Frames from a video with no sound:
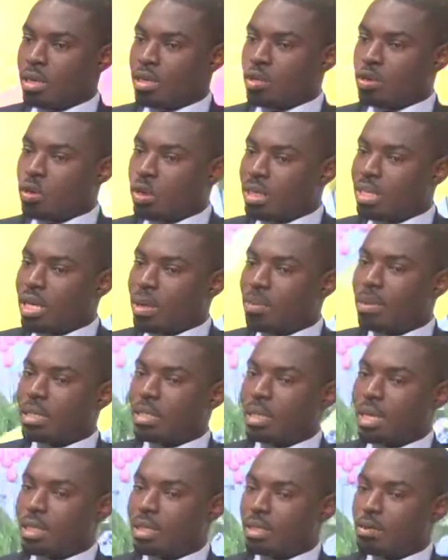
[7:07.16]
what happened is
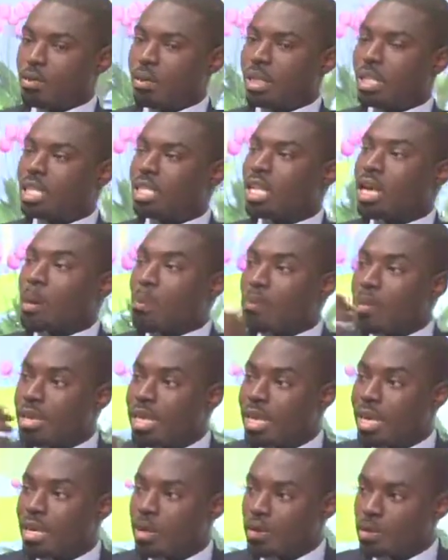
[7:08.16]
that we did not
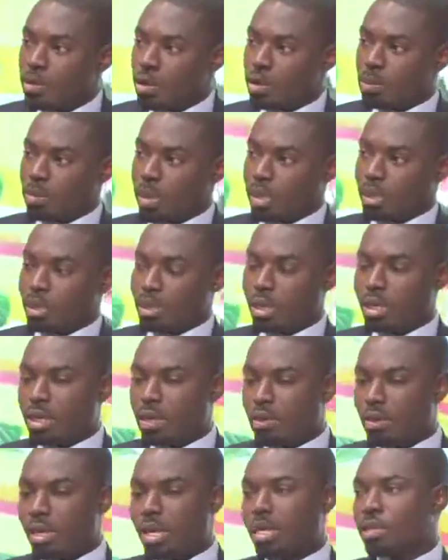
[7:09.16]
appear in court personally.
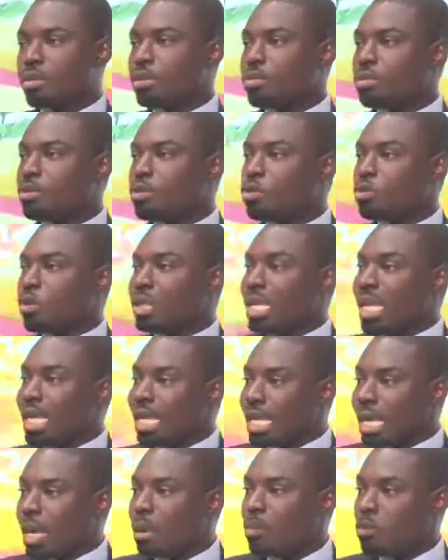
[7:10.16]
We had to
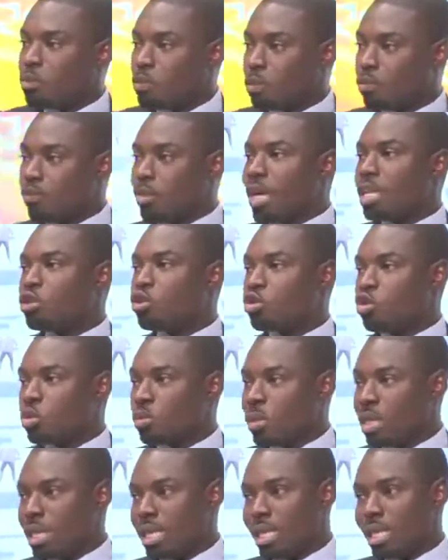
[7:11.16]
link up via Zoom
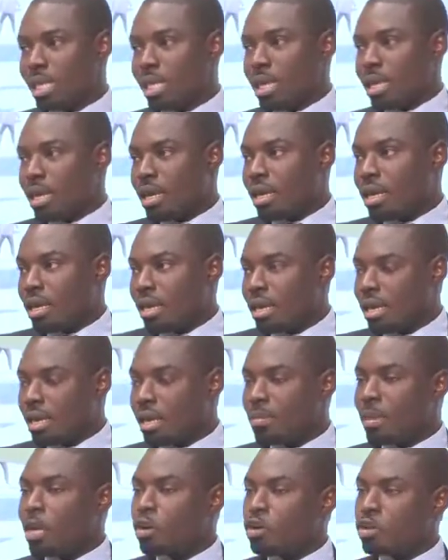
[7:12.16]
and other
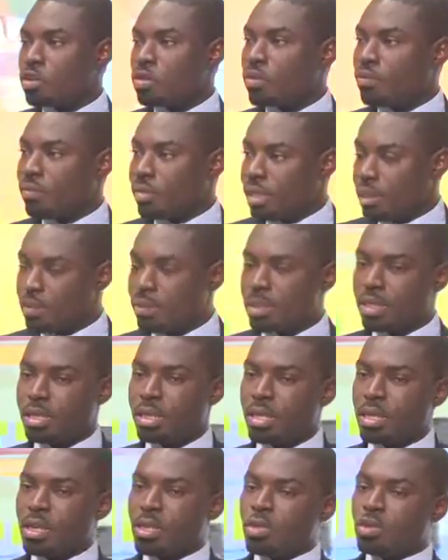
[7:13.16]
Microsoft Teams.
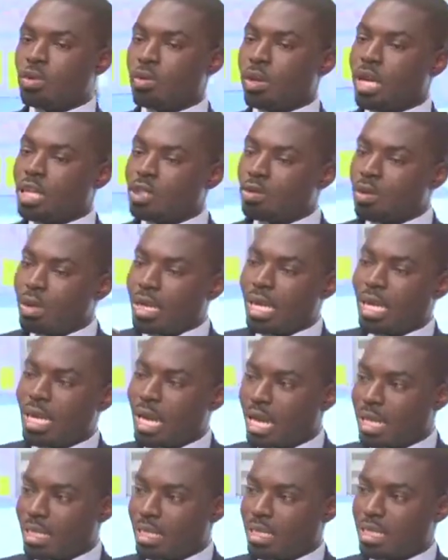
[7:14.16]
So we had to link
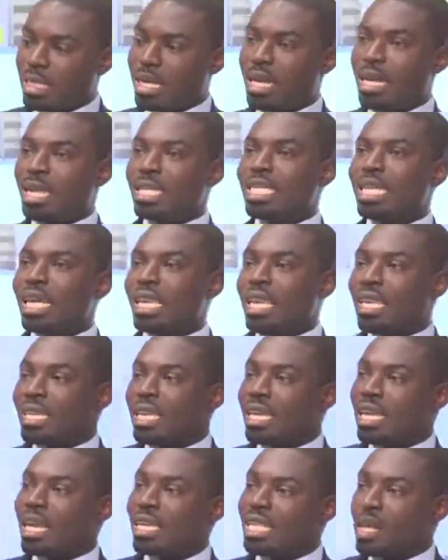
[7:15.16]
us. We are
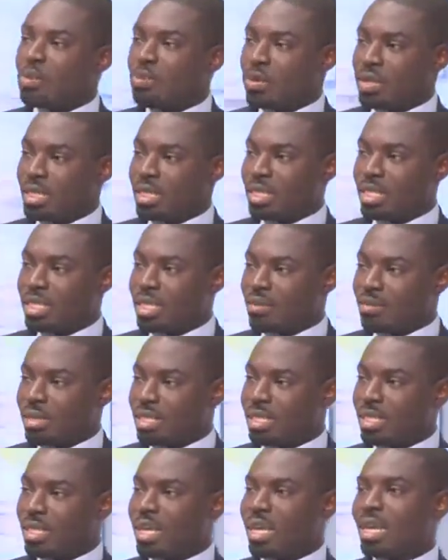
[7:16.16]
linking Ghana Prison
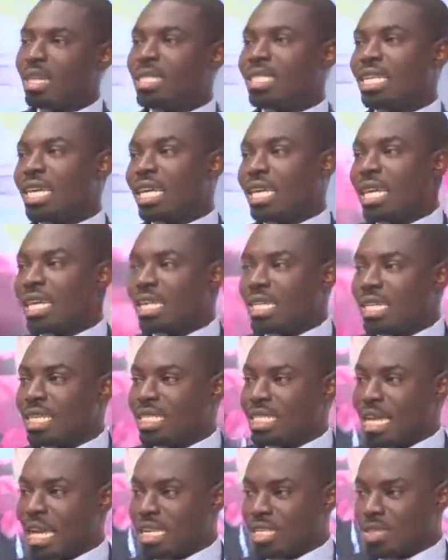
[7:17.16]
Service. We are linking
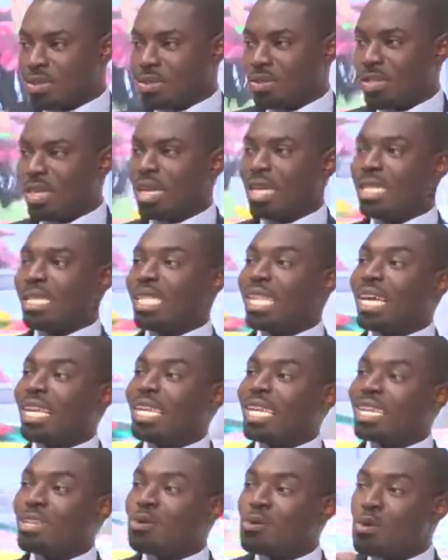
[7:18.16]
judge. We are
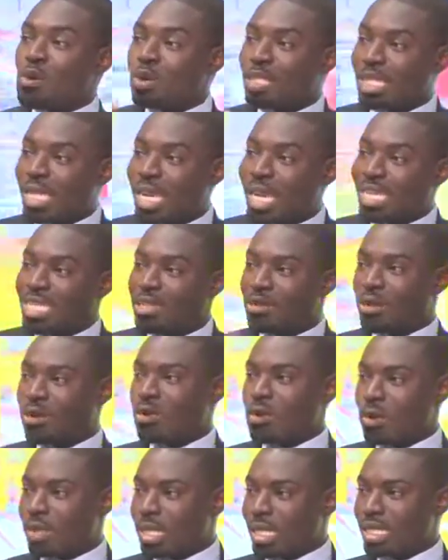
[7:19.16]
linking court class and
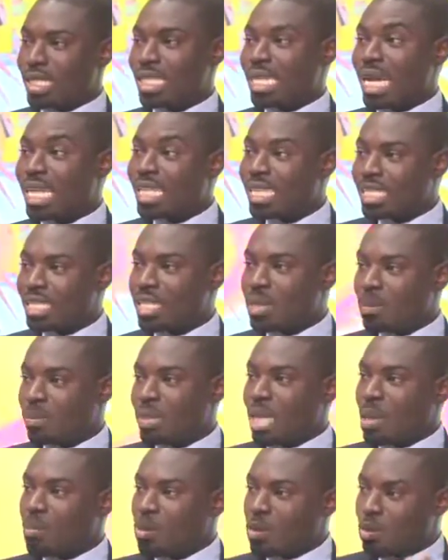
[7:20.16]
recorders at the same
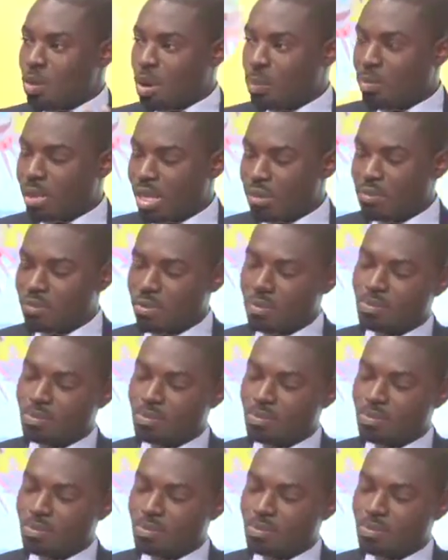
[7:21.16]
time on one platform.